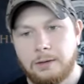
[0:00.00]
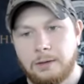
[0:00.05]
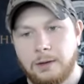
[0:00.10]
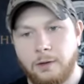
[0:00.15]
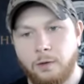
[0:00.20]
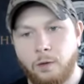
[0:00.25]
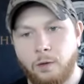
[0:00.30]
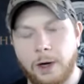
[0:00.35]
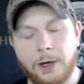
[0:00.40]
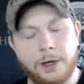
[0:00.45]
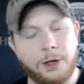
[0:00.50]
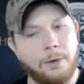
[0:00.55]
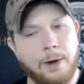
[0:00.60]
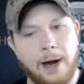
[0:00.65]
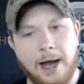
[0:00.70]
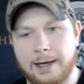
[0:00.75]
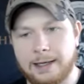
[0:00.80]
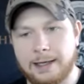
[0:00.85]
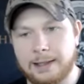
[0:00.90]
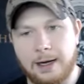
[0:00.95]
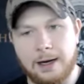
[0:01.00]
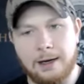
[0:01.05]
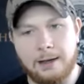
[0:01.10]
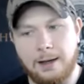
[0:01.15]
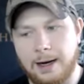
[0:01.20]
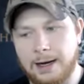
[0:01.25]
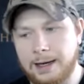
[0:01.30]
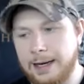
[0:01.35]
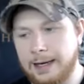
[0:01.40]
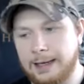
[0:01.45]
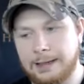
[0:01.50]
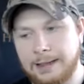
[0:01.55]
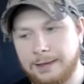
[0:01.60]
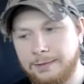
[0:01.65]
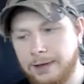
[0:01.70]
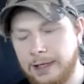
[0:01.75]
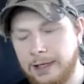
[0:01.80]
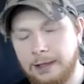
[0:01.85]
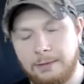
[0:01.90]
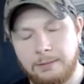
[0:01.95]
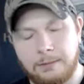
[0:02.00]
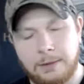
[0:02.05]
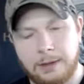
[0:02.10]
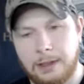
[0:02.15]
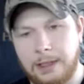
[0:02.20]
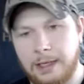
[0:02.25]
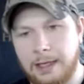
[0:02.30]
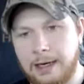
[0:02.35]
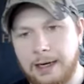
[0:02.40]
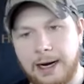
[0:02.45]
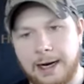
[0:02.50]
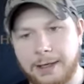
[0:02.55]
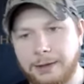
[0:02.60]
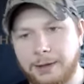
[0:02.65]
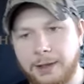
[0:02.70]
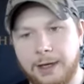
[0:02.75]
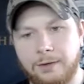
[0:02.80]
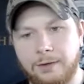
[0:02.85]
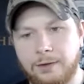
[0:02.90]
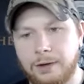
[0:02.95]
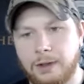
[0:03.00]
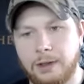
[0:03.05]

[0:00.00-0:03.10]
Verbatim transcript: If where you're at has got a lot of negativity, get it out of your life.